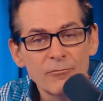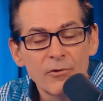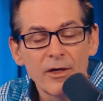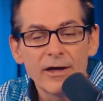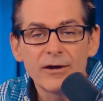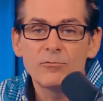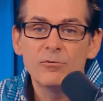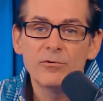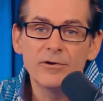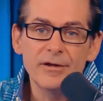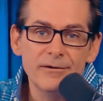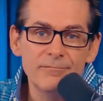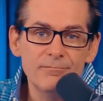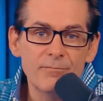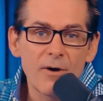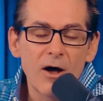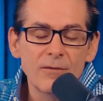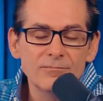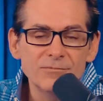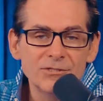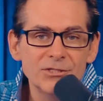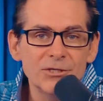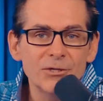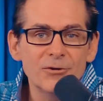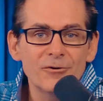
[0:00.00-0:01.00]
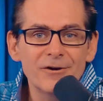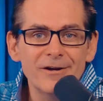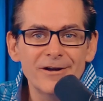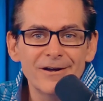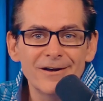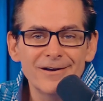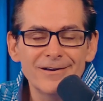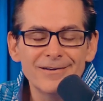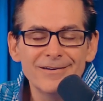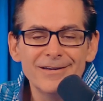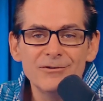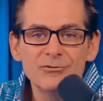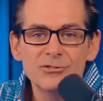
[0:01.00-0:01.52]
Like when he bombed
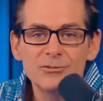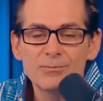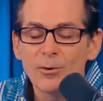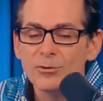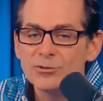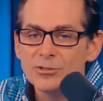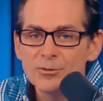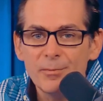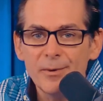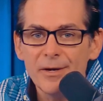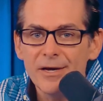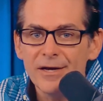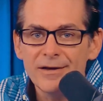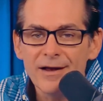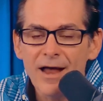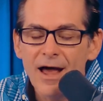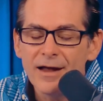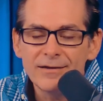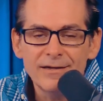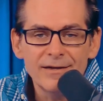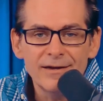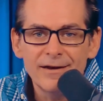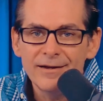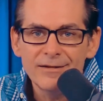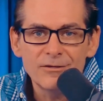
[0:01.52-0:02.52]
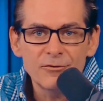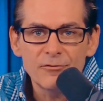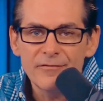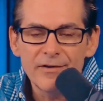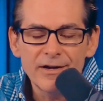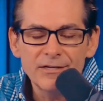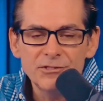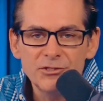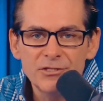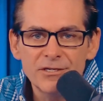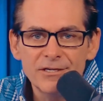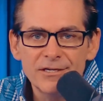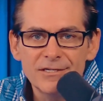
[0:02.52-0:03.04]
Syria, he was supposed to be not an
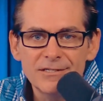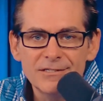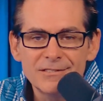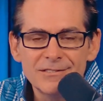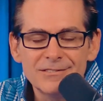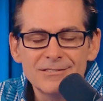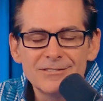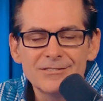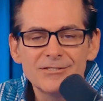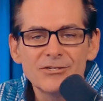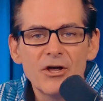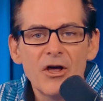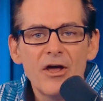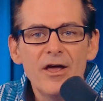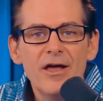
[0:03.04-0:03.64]
interventionist.